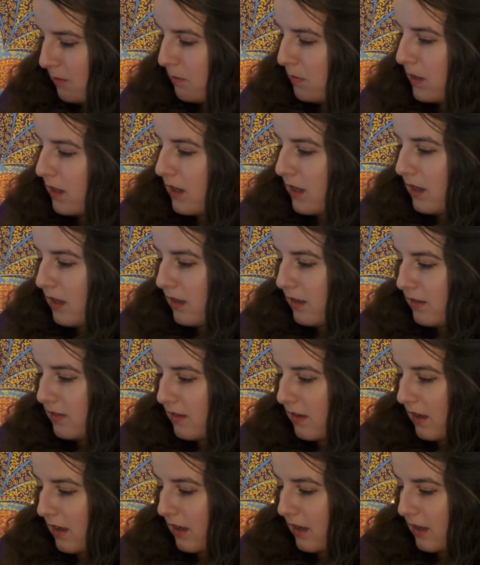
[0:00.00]

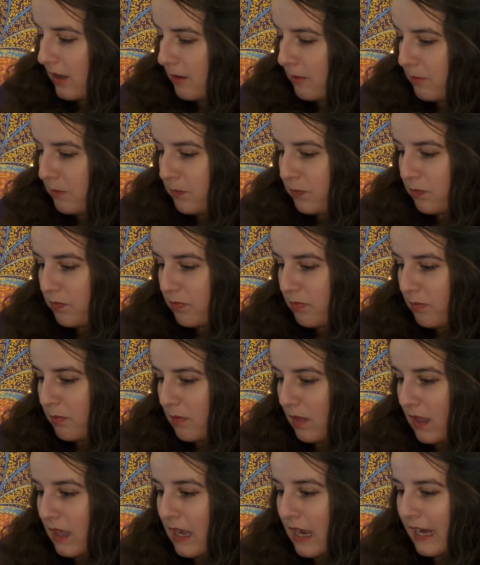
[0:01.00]
But, um,
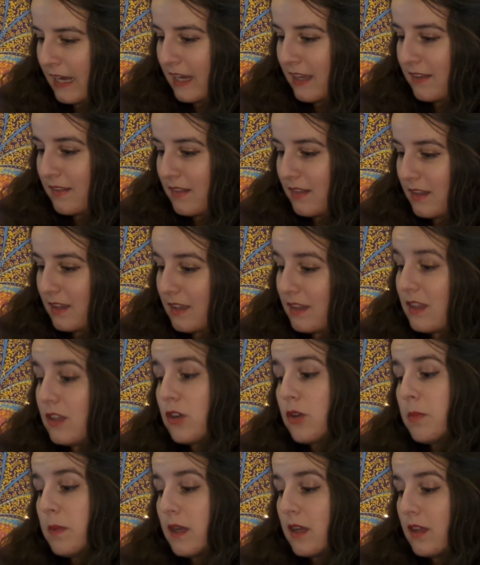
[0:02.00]
I guess the
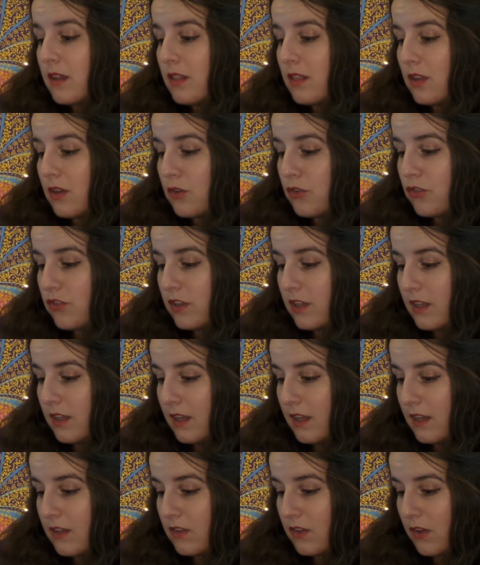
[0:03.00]
Glitter Bug
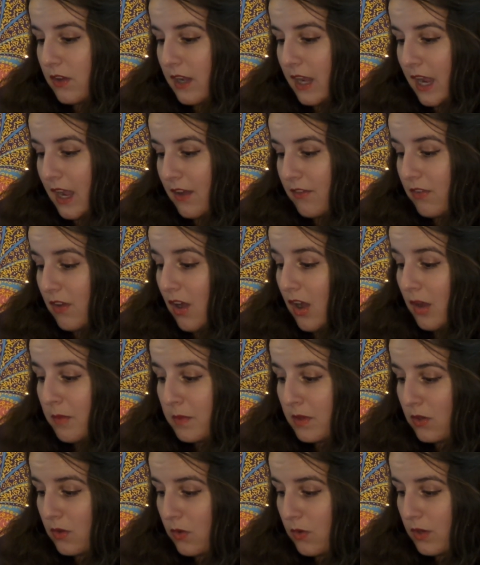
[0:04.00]
lotion is going to have
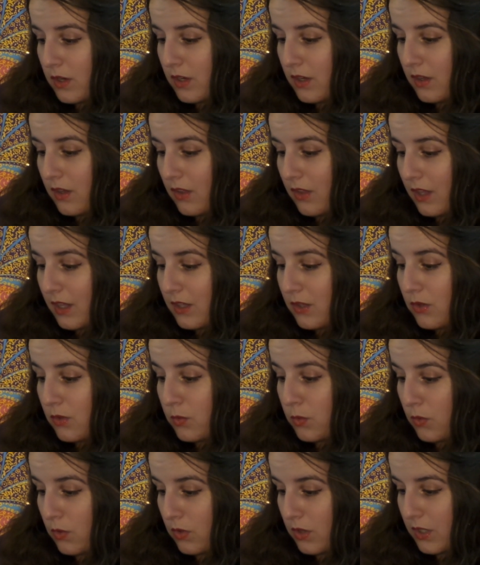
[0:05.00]
almond oil and
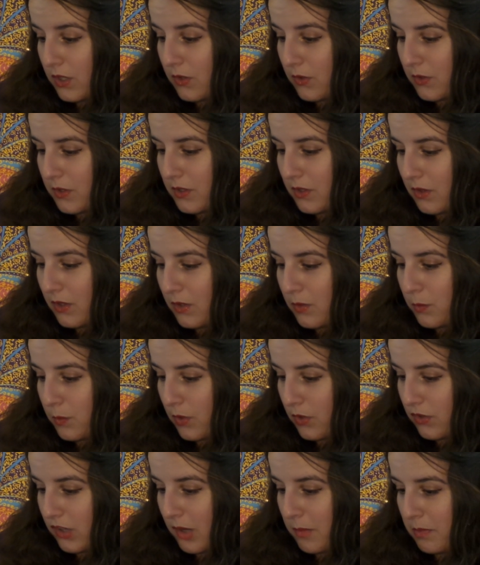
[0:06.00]
neroli oil and
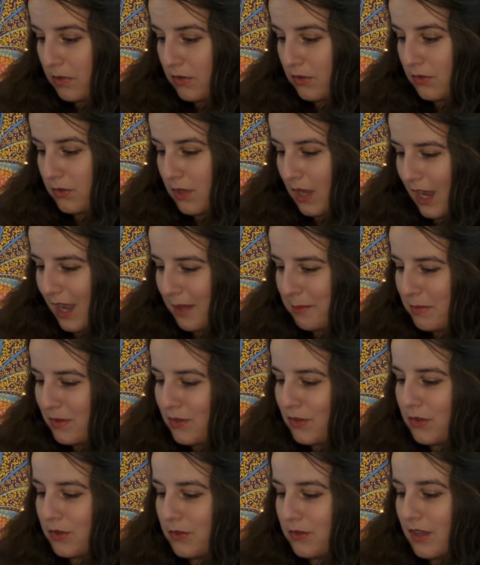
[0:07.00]
rose
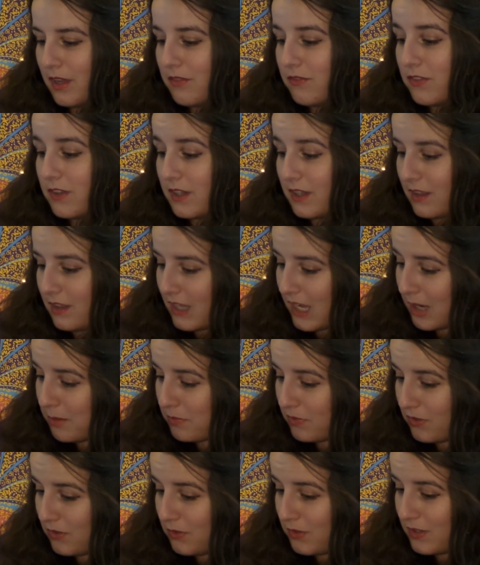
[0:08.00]
absolute and vanilla
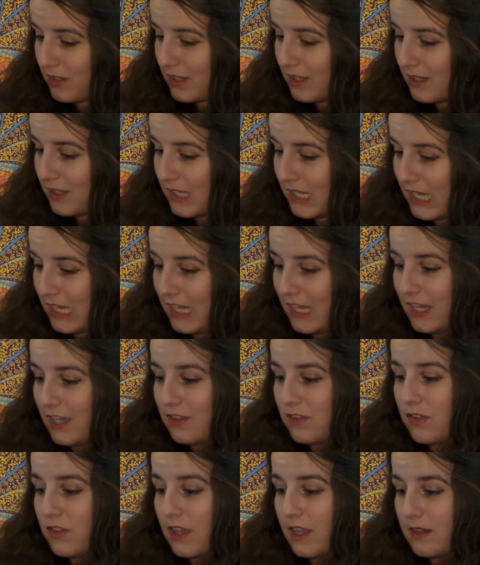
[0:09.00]
absolute in it.
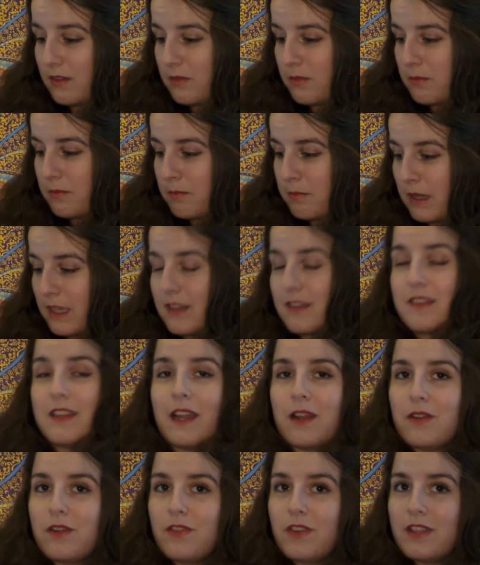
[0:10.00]
So that by the
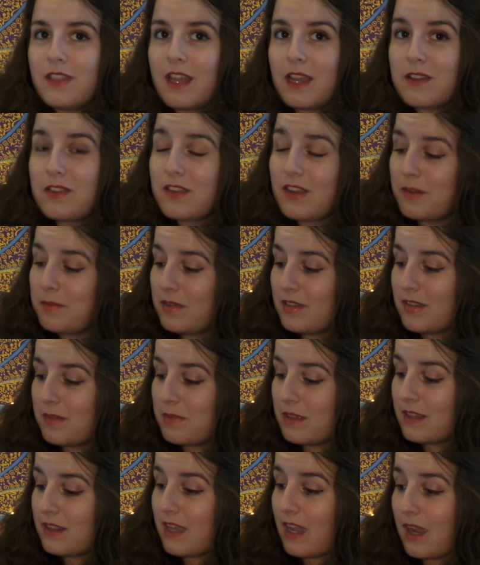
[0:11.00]
sound of it, that's going to be
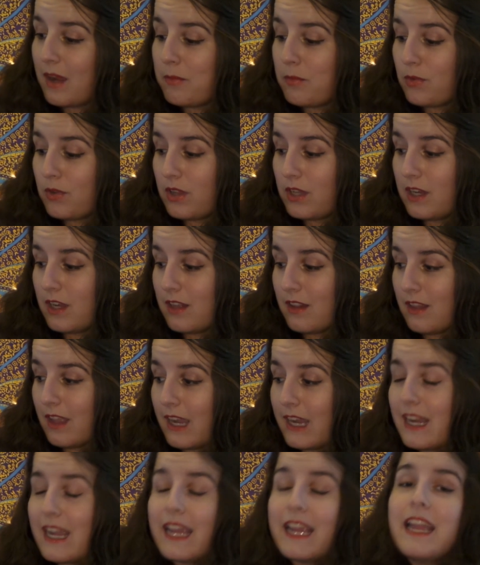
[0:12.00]
something that I'm really going to
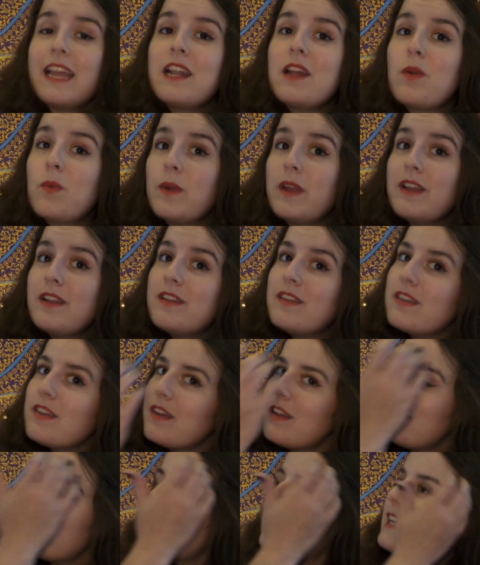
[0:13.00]
like. I cannot wait
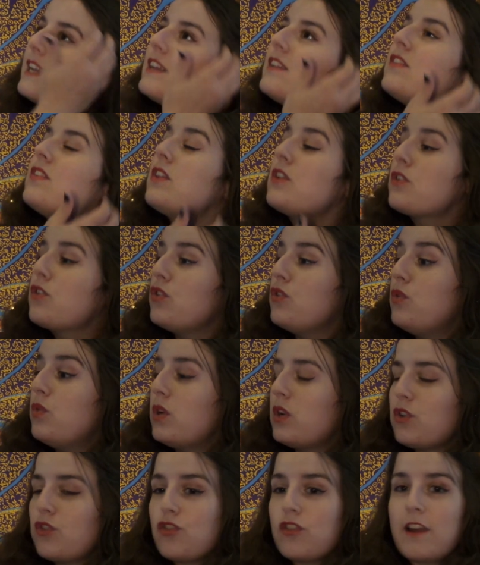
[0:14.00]
until it gets here
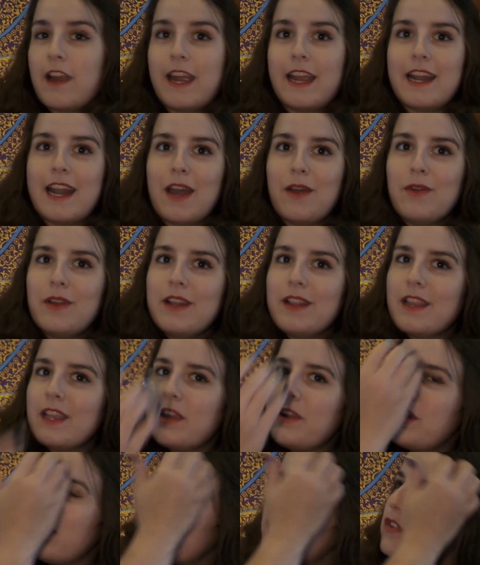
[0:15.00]
to try it out and
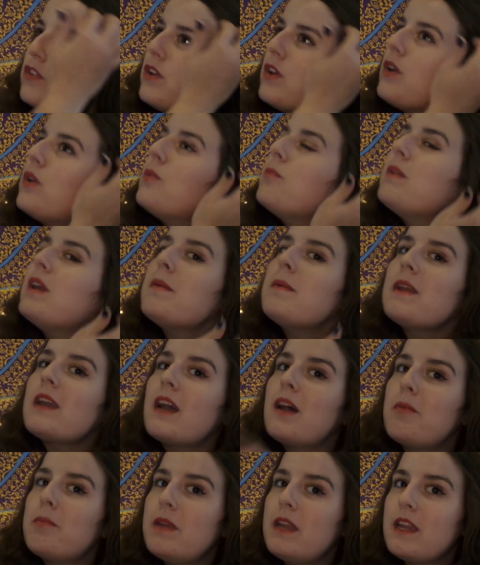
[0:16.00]
let you guys know. Maybe
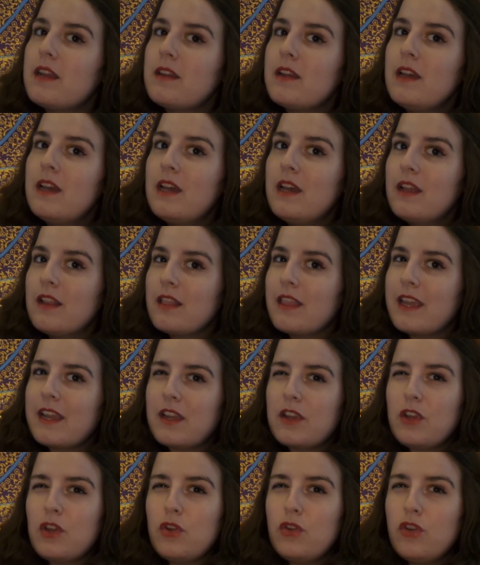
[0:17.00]
I'll make
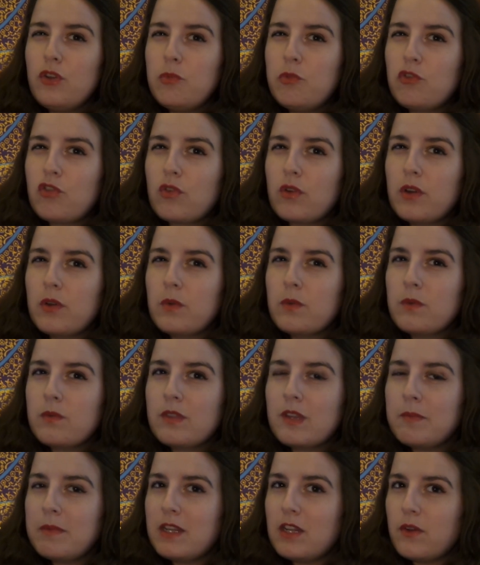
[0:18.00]
like a YouTube short.
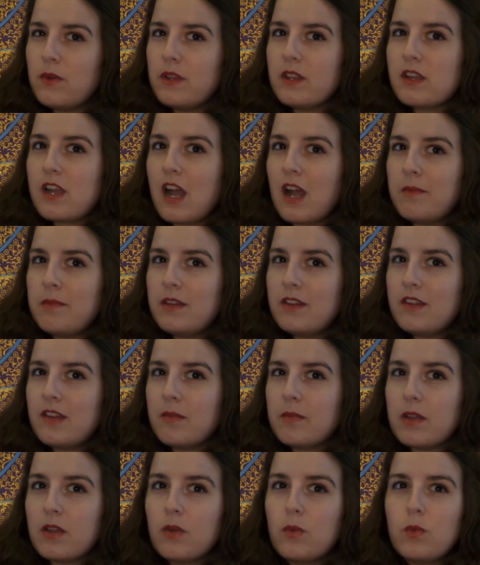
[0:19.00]
Let me know in the comments
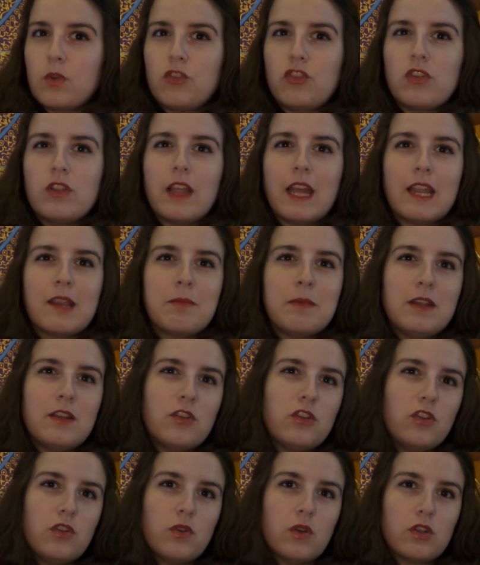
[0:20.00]
down below. Would you like me
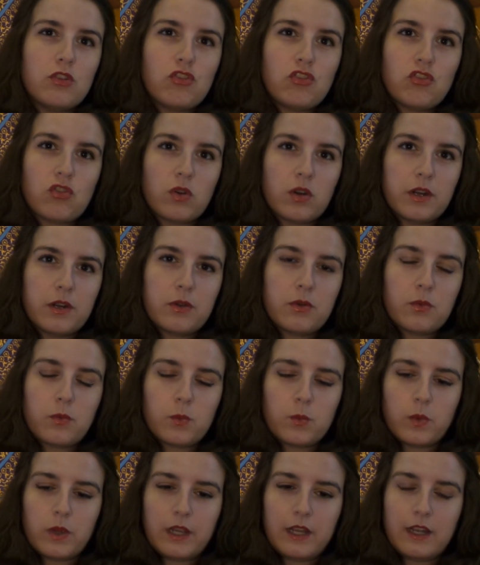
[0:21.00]
to do a short
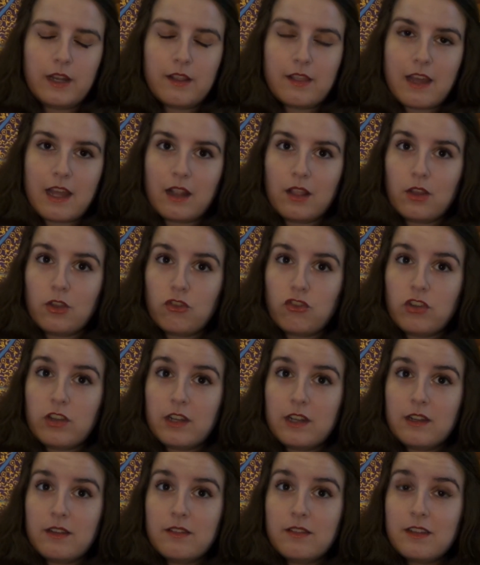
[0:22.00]
when that
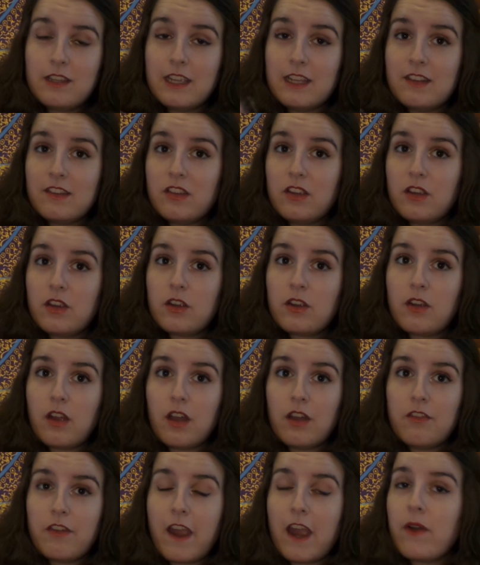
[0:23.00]
lotion gets here
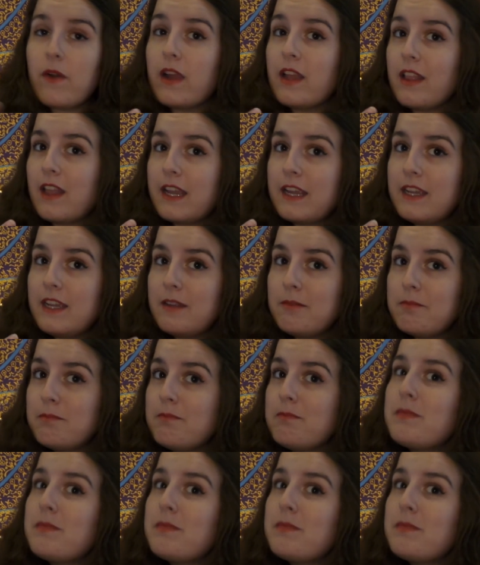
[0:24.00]
of how I like it?